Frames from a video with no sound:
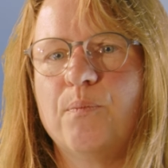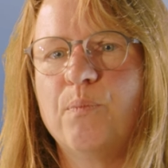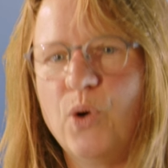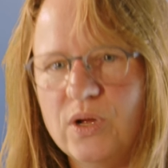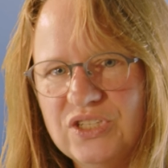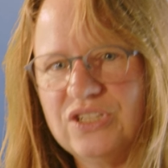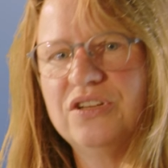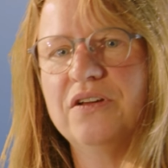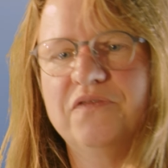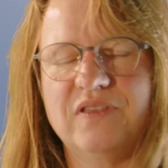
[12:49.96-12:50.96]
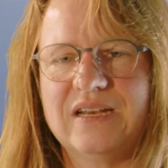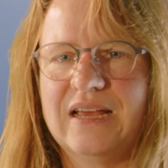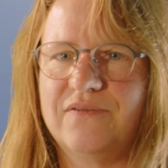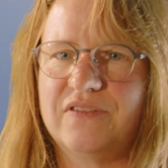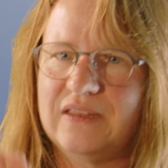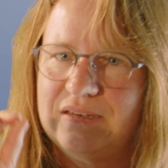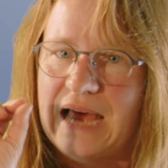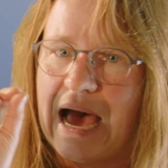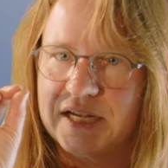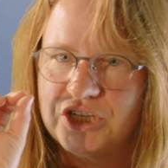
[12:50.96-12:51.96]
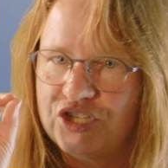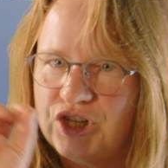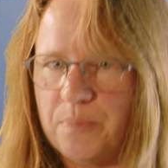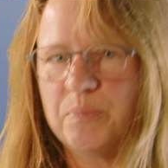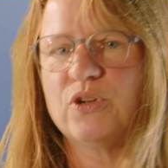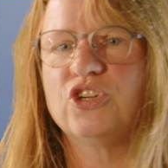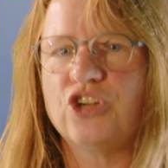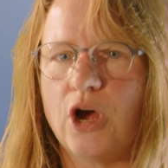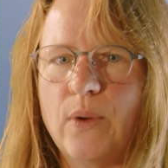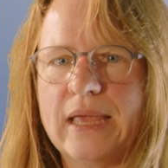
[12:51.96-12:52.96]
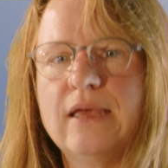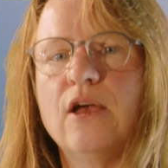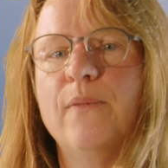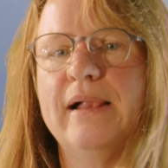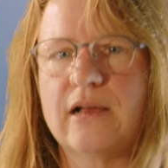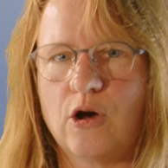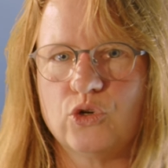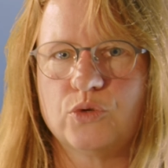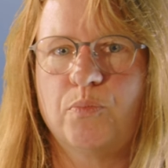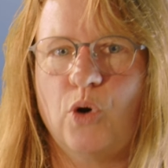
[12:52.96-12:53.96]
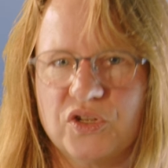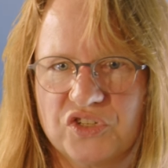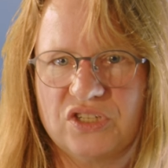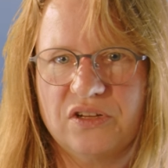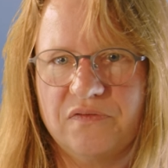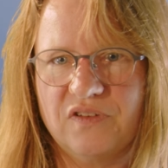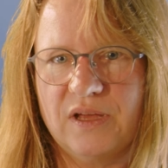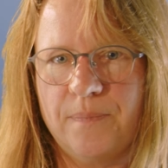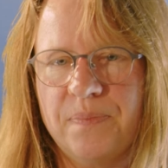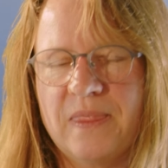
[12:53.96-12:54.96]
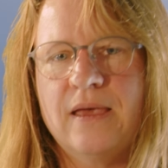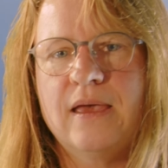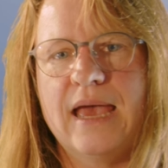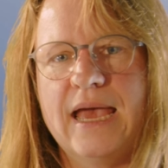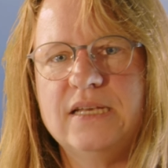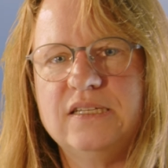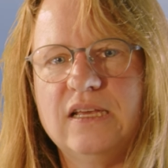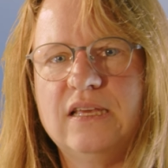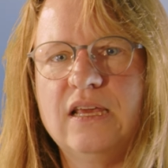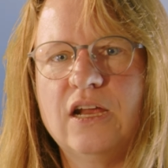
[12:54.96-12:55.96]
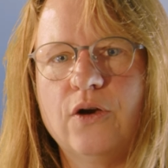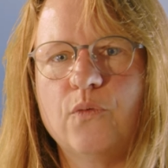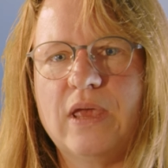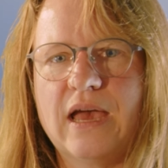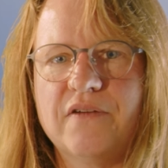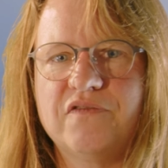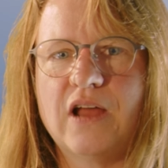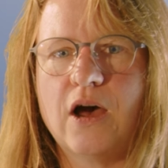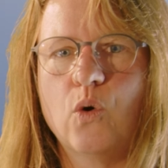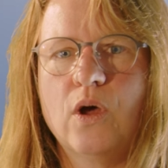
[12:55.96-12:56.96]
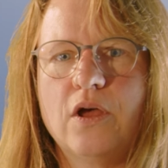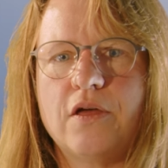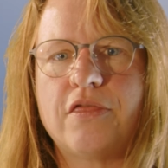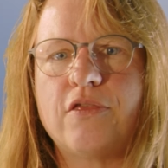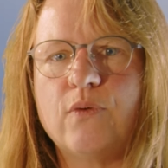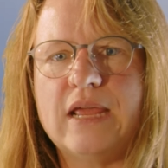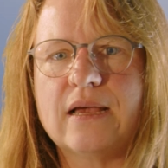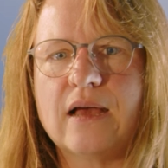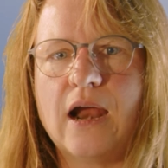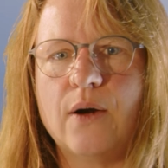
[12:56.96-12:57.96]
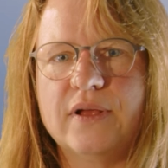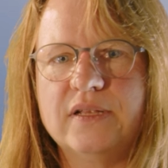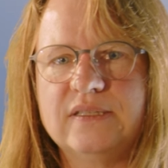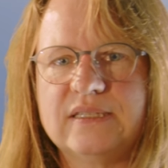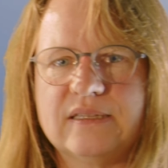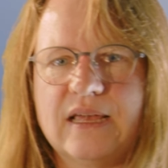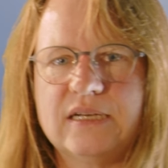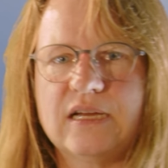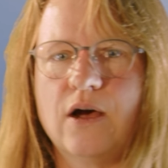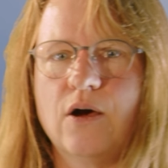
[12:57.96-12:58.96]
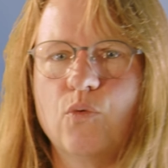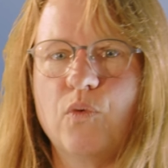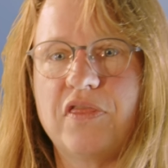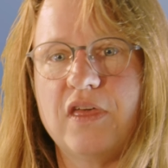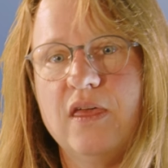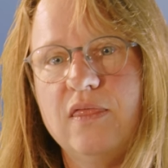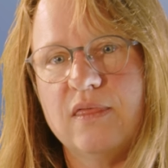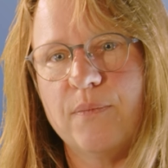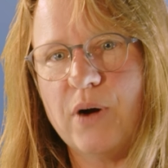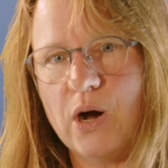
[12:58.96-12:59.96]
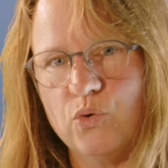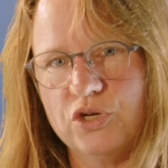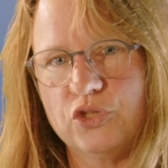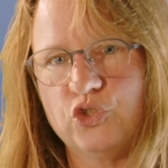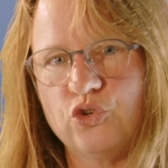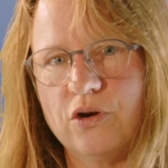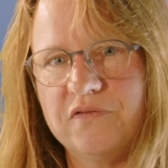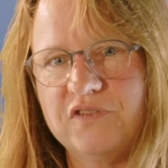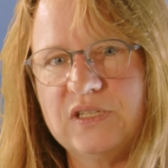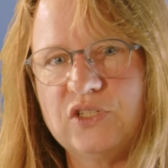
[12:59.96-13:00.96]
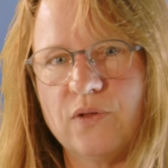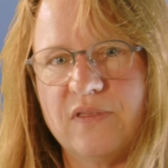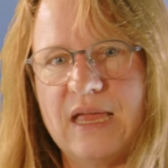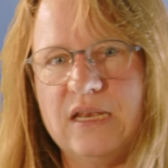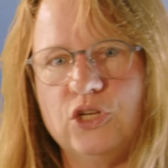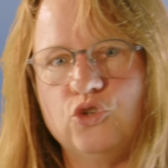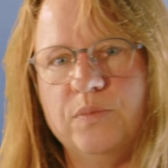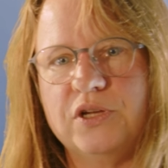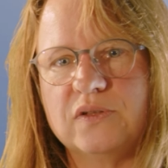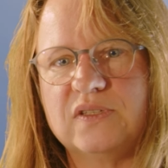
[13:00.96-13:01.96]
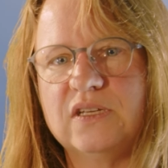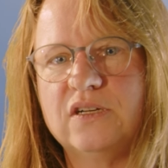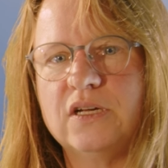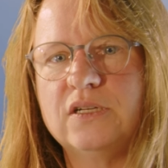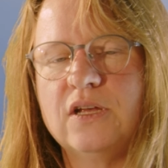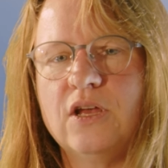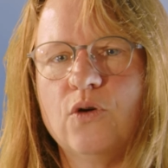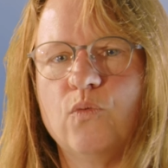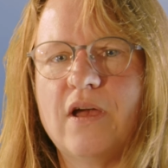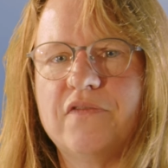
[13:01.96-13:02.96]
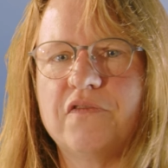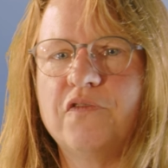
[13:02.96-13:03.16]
positive, that have a dart tip showing, will count positive in. And here we have now 3 currents that are within the bounded surface, so they need to be considered. We have a